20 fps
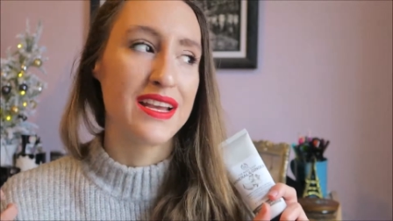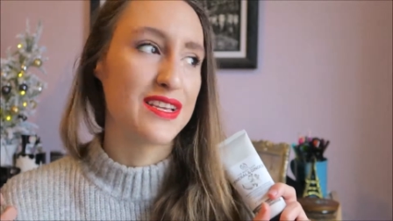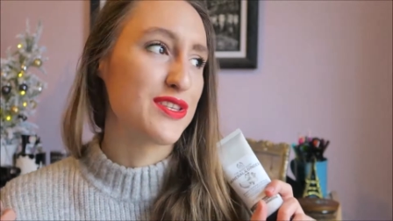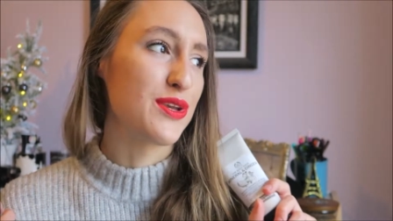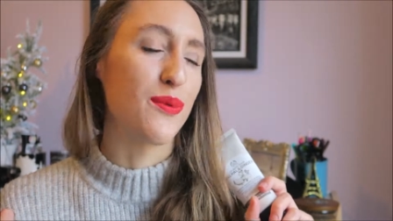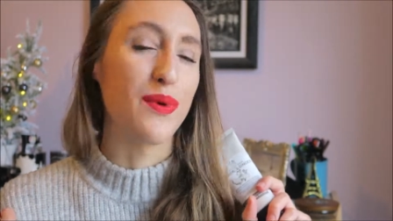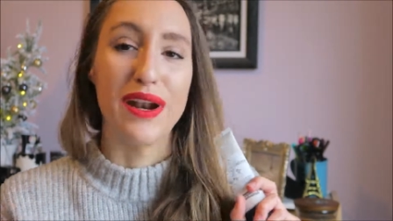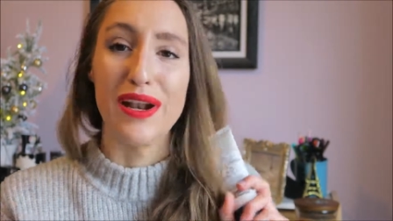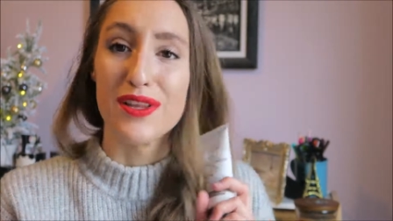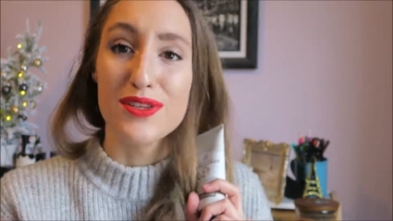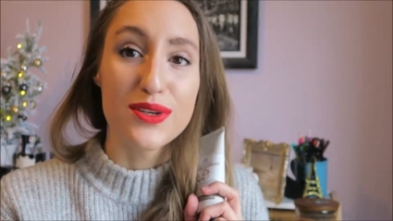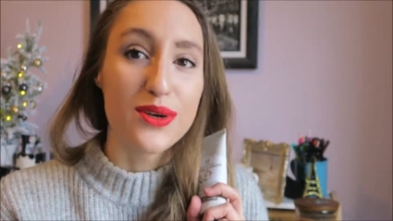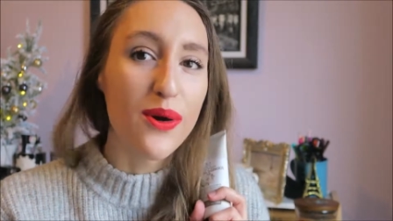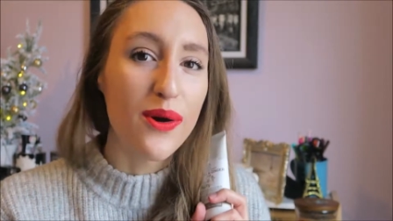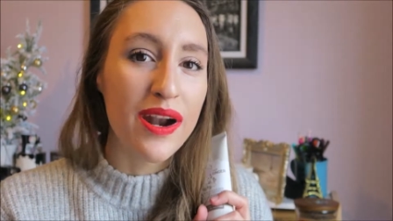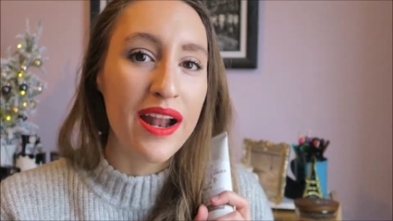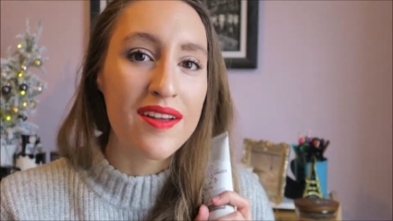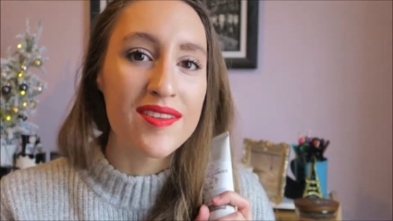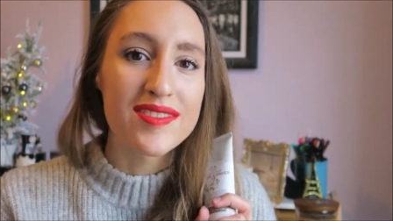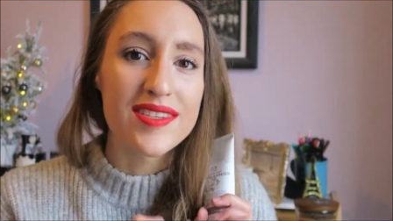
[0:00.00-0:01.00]
so when it's
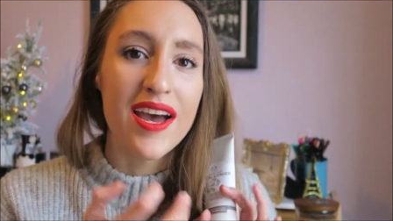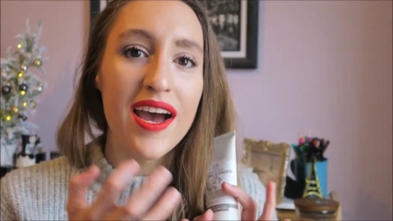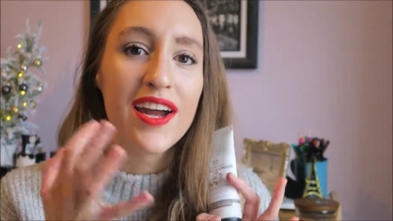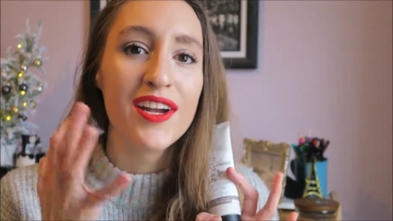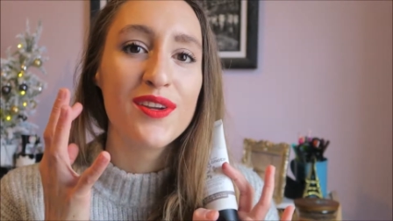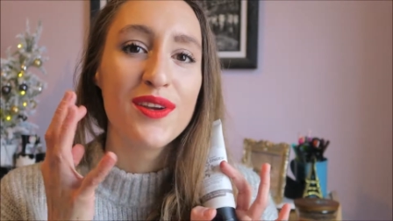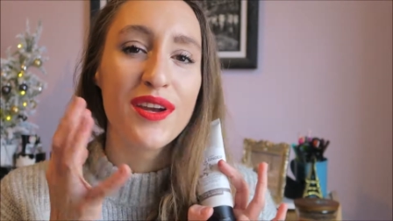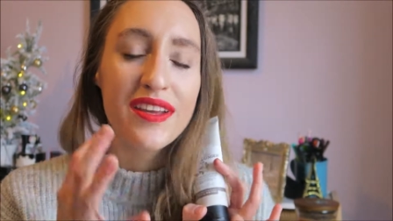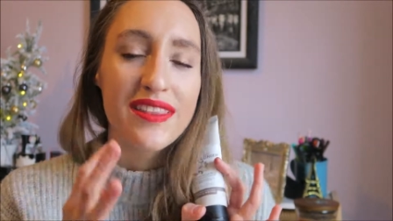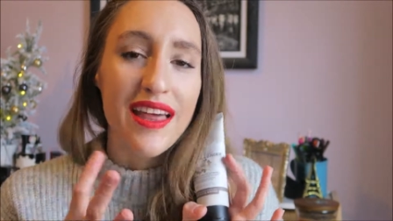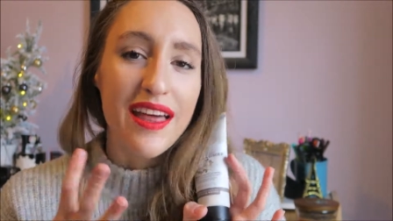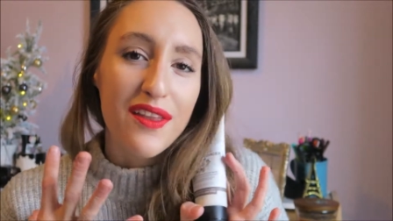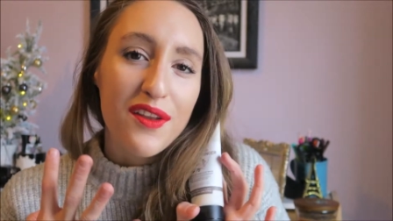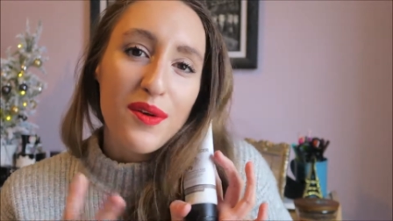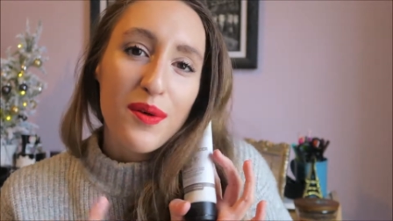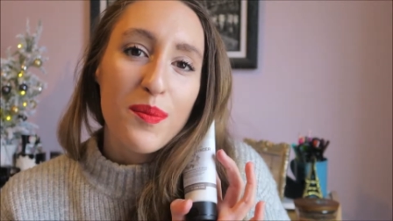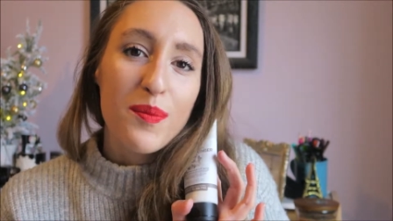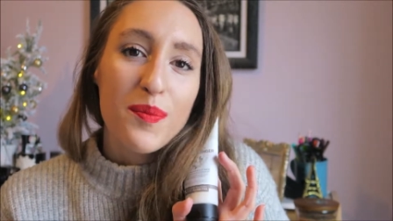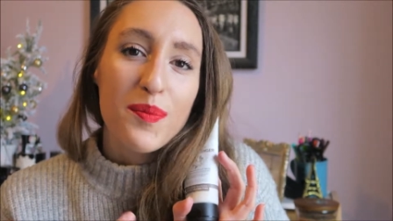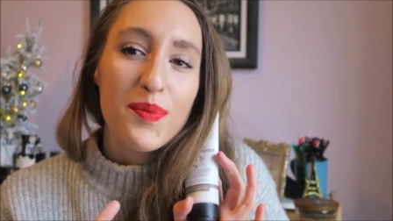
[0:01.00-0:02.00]
cold outside, you get that
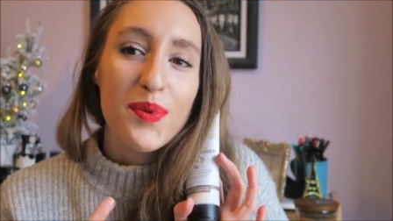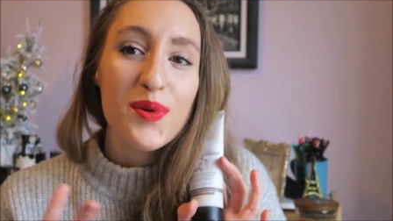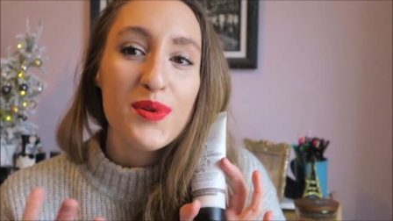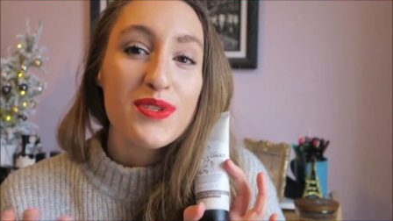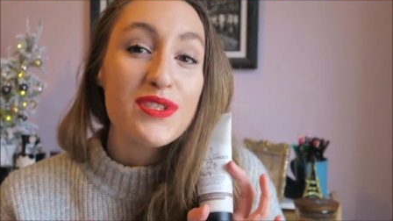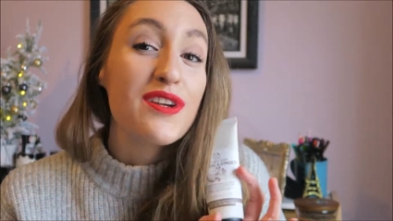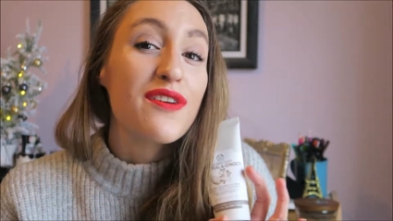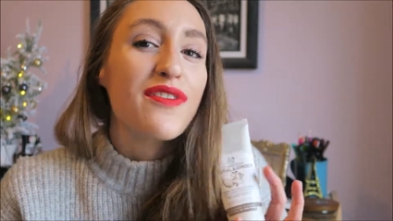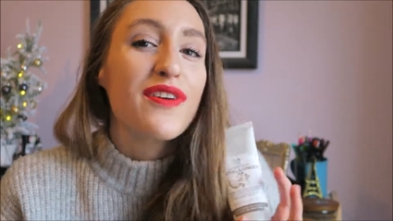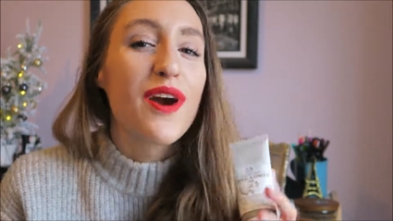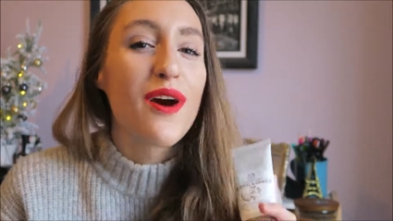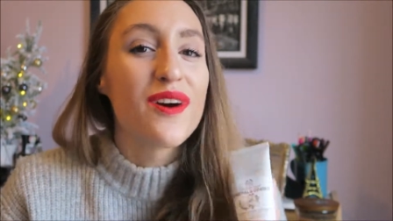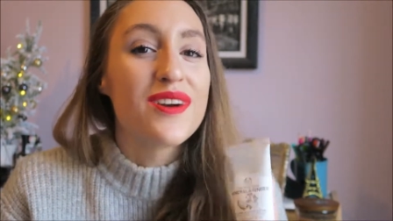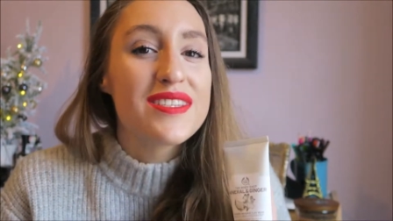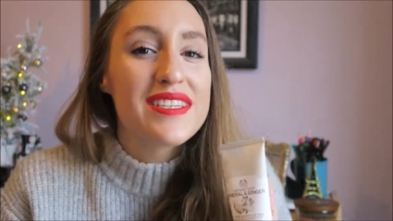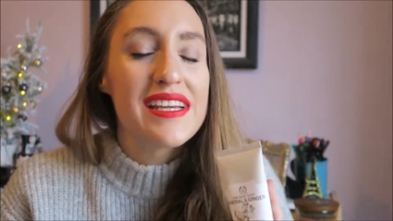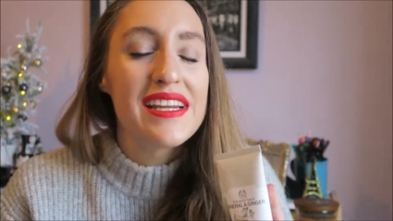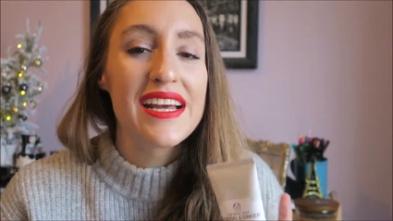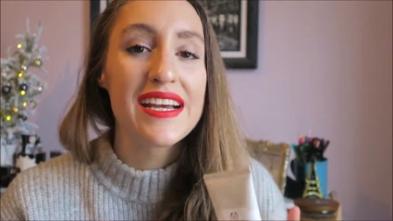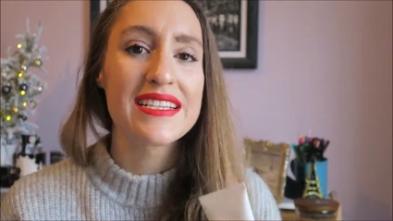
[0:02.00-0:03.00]
little boost of
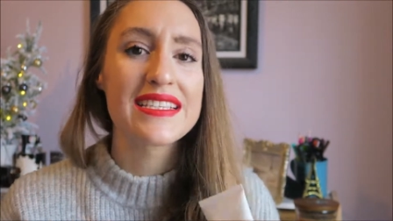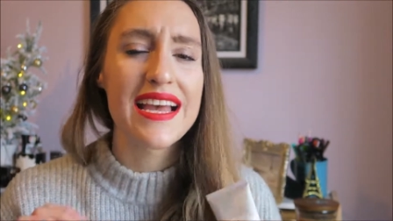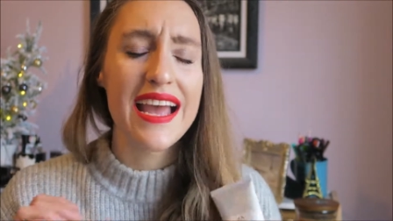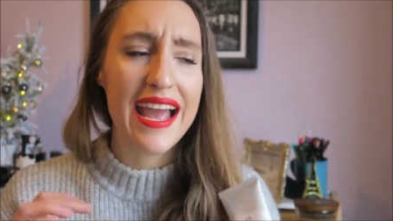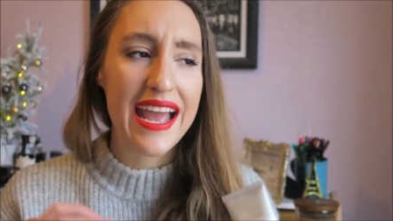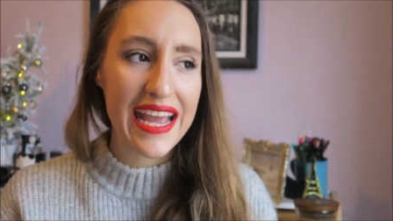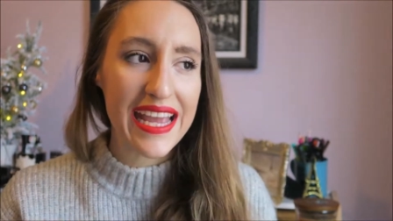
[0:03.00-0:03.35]
coziness,